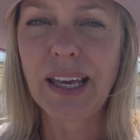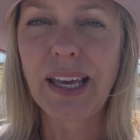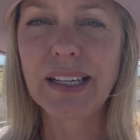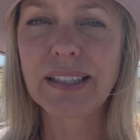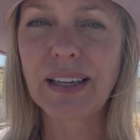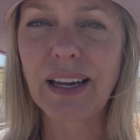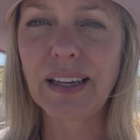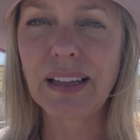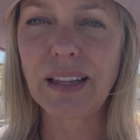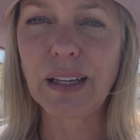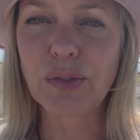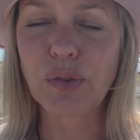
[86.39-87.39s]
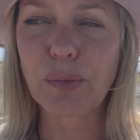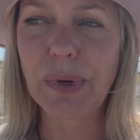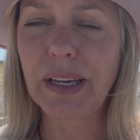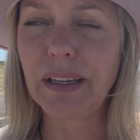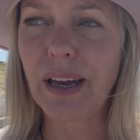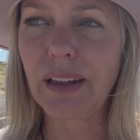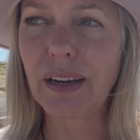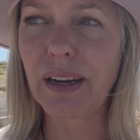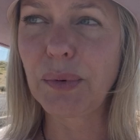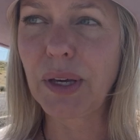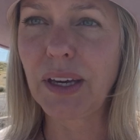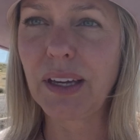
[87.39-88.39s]
exciting things for me now that
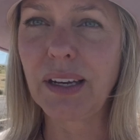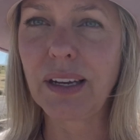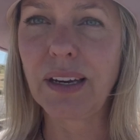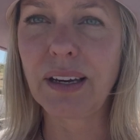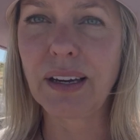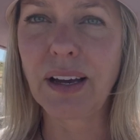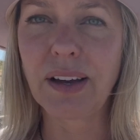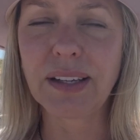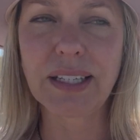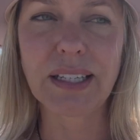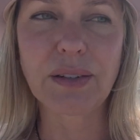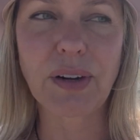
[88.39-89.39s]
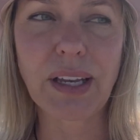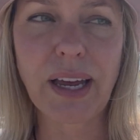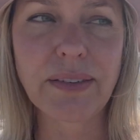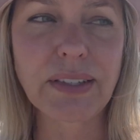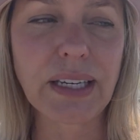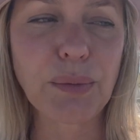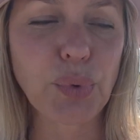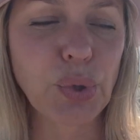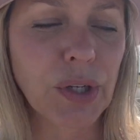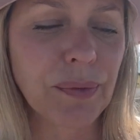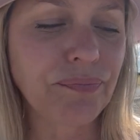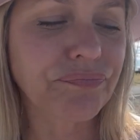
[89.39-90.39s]
I'm not on Days of Our Lives
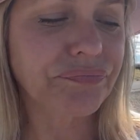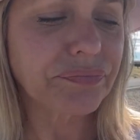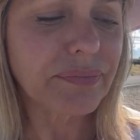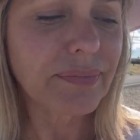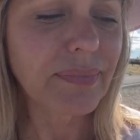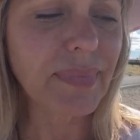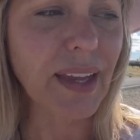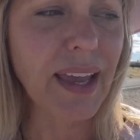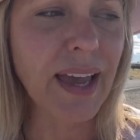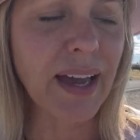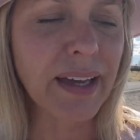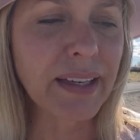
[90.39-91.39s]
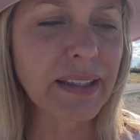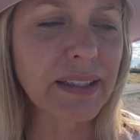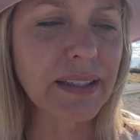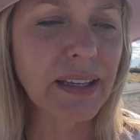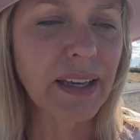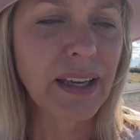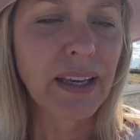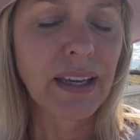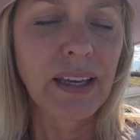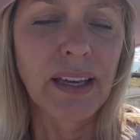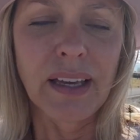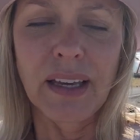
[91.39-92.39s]
anymore. And
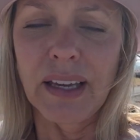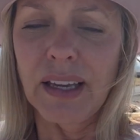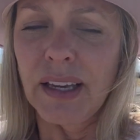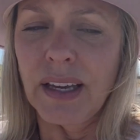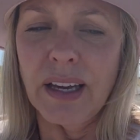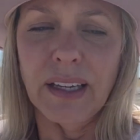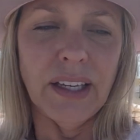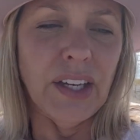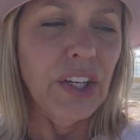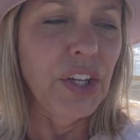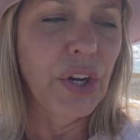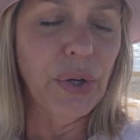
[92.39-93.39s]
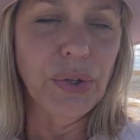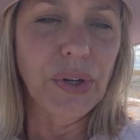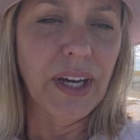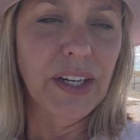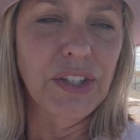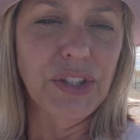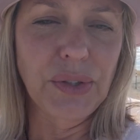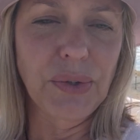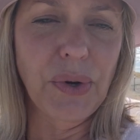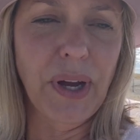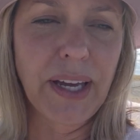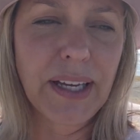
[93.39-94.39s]
you got to
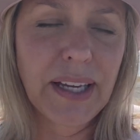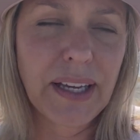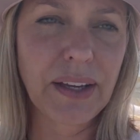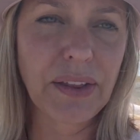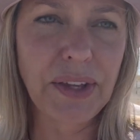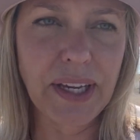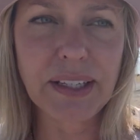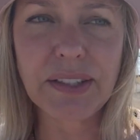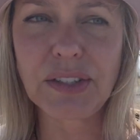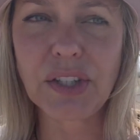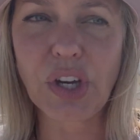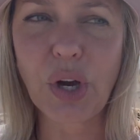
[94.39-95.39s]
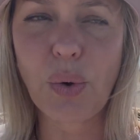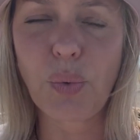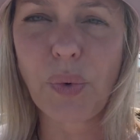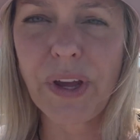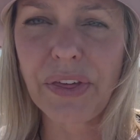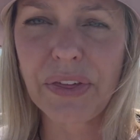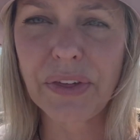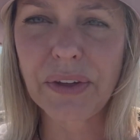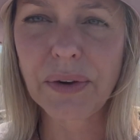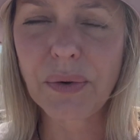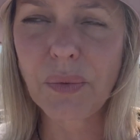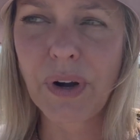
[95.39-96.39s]
do things to go with
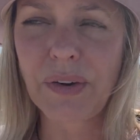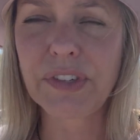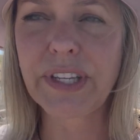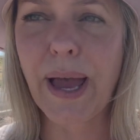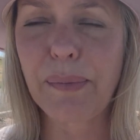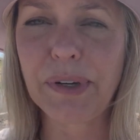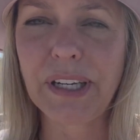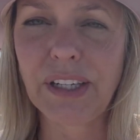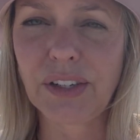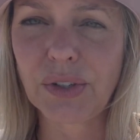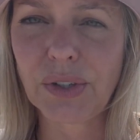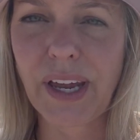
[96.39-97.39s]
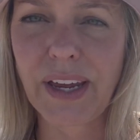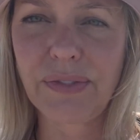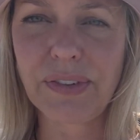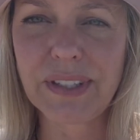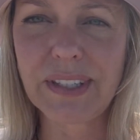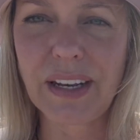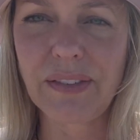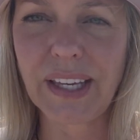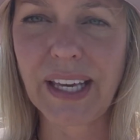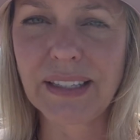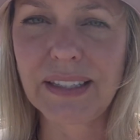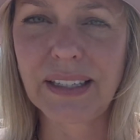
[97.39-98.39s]
whatever's happening in your life instead of
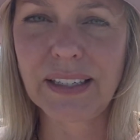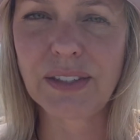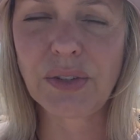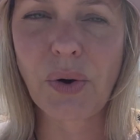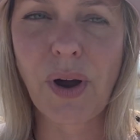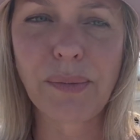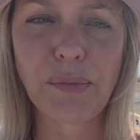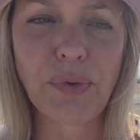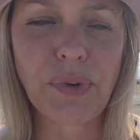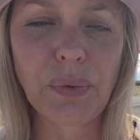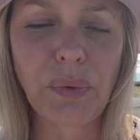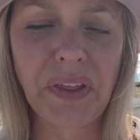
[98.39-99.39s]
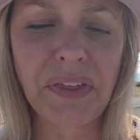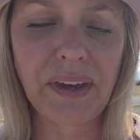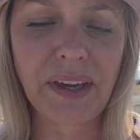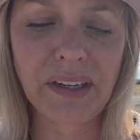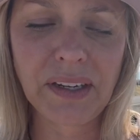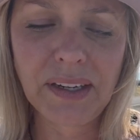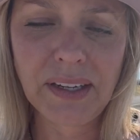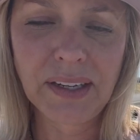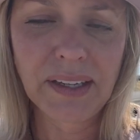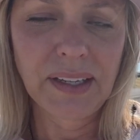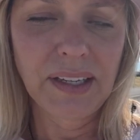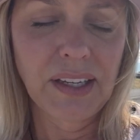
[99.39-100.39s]
against it. So I'm moving with it,
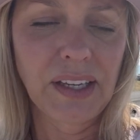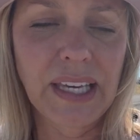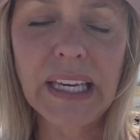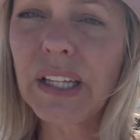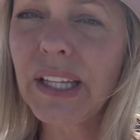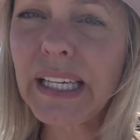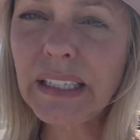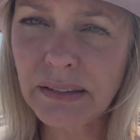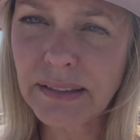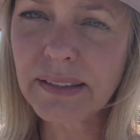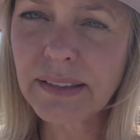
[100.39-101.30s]
healing